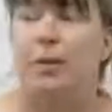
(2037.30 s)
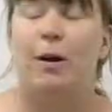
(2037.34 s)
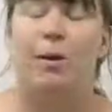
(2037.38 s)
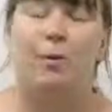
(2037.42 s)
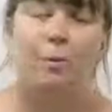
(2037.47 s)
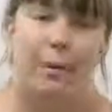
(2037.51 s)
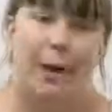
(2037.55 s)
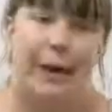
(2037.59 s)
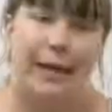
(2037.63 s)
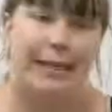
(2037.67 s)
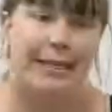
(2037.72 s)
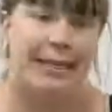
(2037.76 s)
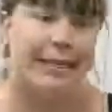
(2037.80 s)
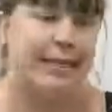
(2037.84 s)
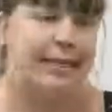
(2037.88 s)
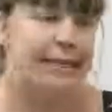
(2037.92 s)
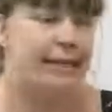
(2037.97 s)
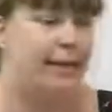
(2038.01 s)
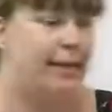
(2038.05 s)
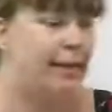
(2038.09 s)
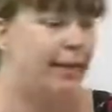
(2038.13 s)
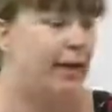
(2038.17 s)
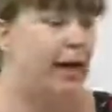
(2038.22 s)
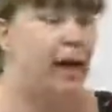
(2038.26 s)
while
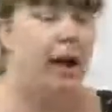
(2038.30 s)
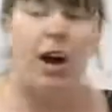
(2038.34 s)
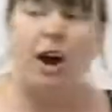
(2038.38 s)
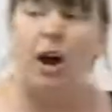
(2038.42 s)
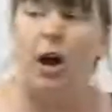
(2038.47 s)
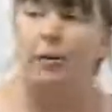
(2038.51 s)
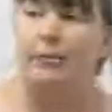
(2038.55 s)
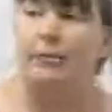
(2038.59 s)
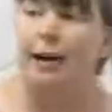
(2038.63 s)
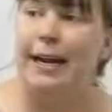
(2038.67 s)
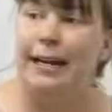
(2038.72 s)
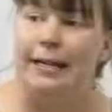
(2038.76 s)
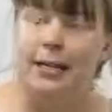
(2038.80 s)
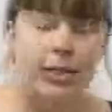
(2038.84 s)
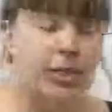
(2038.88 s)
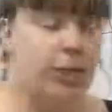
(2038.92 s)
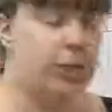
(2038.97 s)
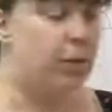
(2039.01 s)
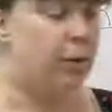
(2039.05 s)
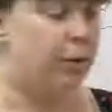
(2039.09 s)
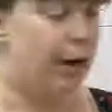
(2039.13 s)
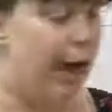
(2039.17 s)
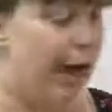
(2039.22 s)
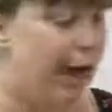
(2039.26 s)
waiting. All right, so